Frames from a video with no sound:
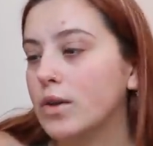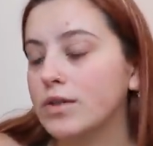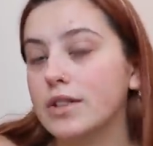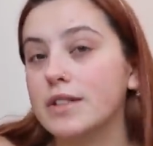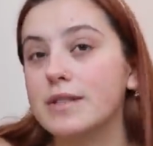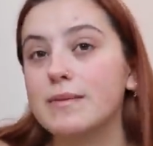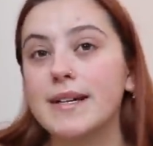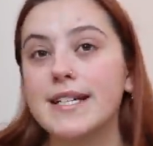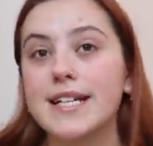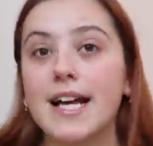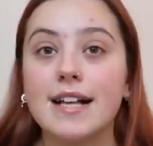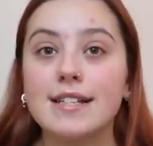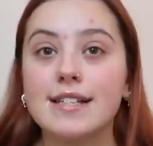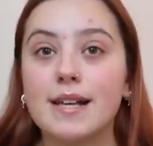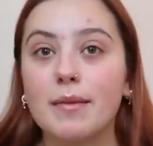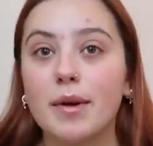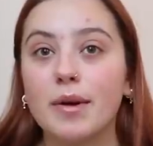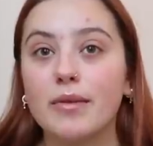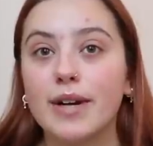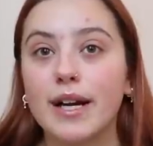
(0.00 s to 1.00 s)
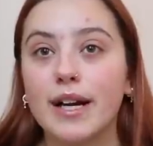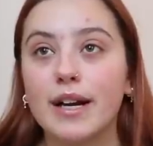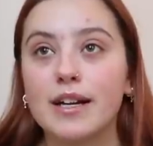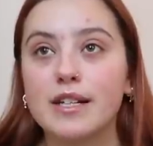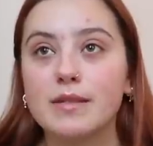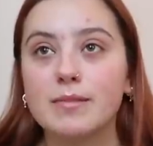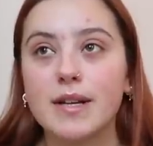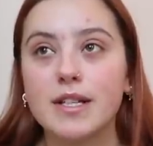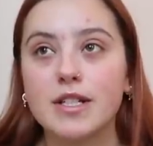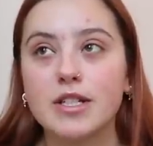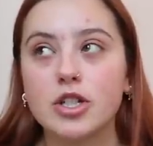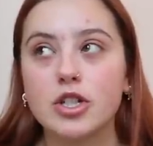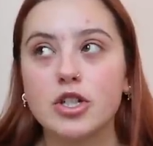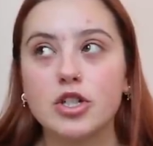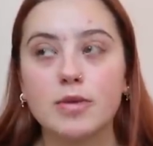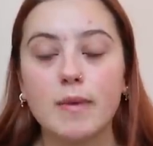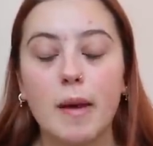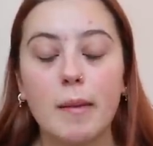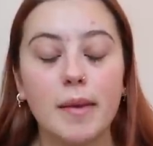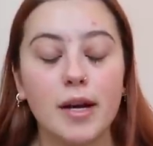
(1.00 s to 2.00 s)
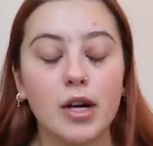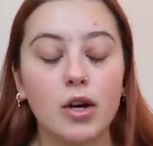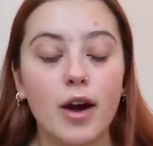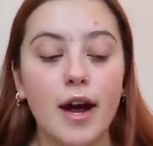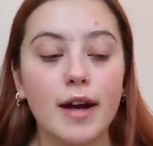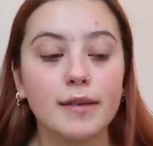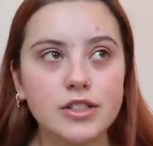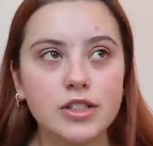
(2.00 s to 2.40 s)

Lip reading: Also because my dad sent me a really nice message and just made me cry.